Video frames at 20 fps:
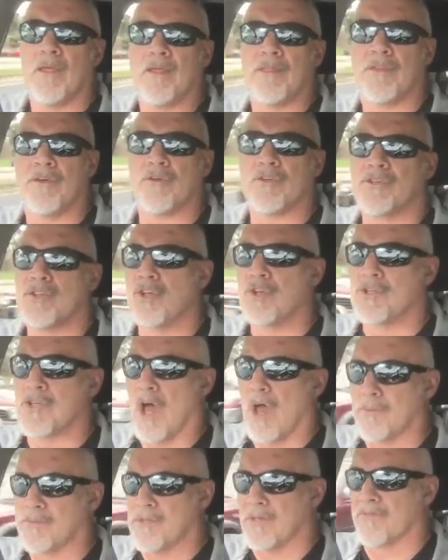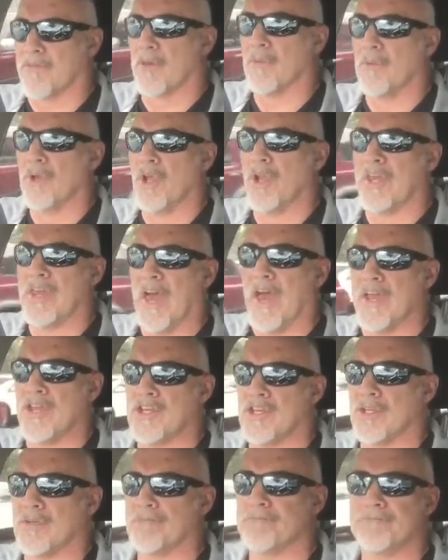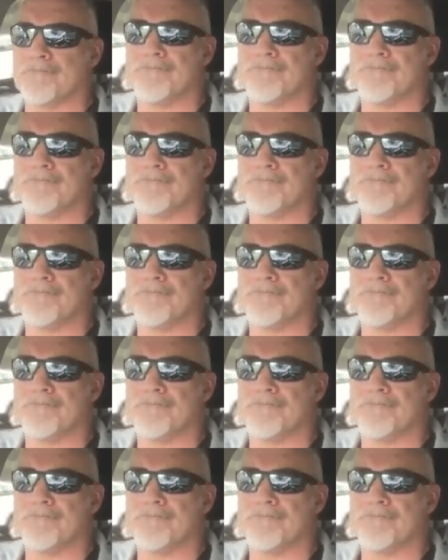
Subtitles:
There are two types of communication,